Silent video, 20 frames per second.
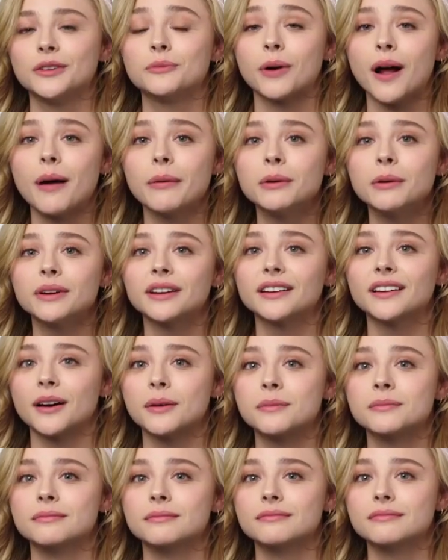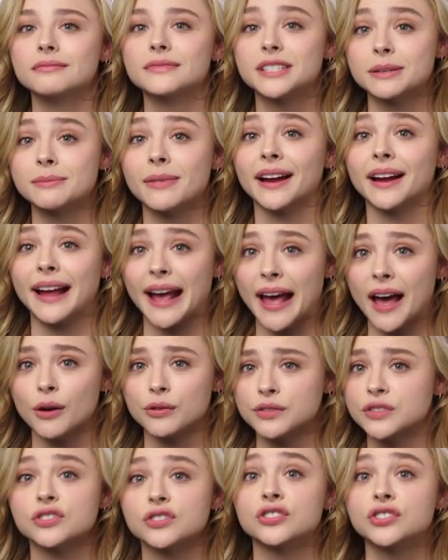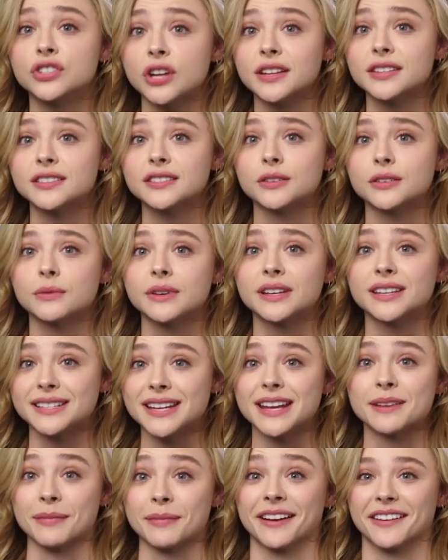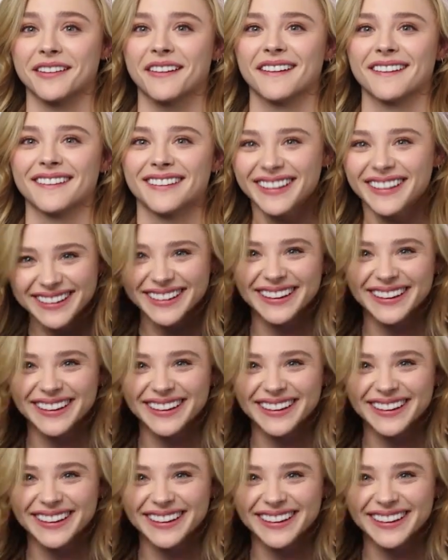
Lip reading: you'd probably want to come to my house just so we could take my car.